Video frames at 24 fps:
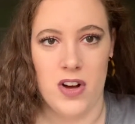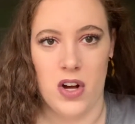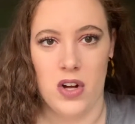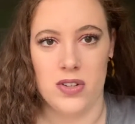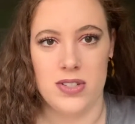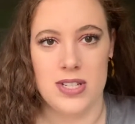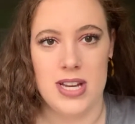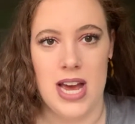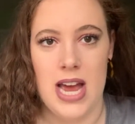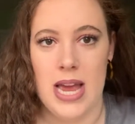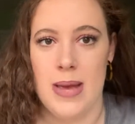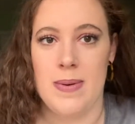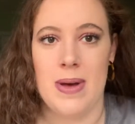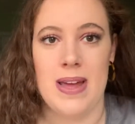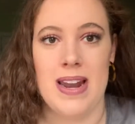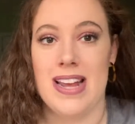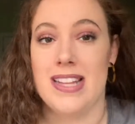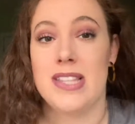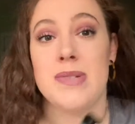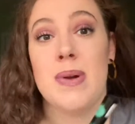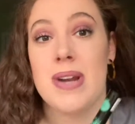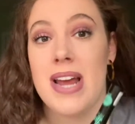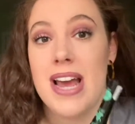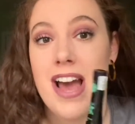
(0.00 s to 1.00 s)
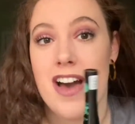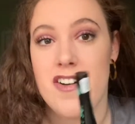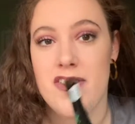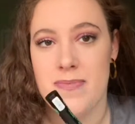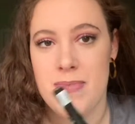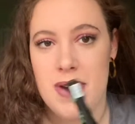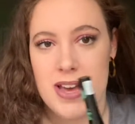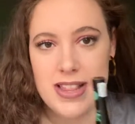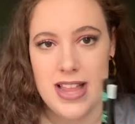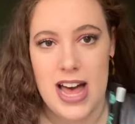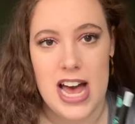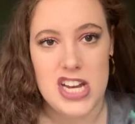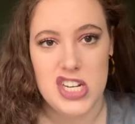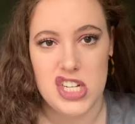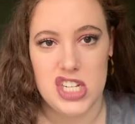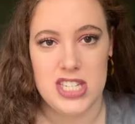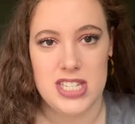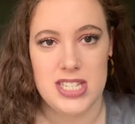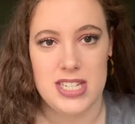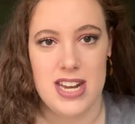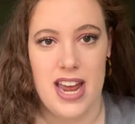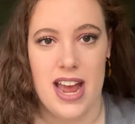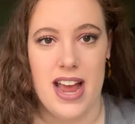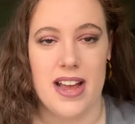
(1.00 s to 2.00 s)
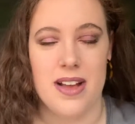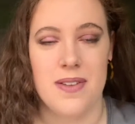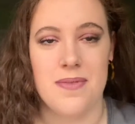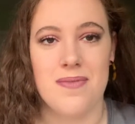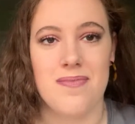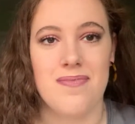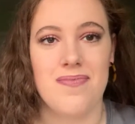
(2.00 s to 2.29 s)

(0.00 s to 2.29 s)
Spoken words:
all time, and it's what I have in my lashes today.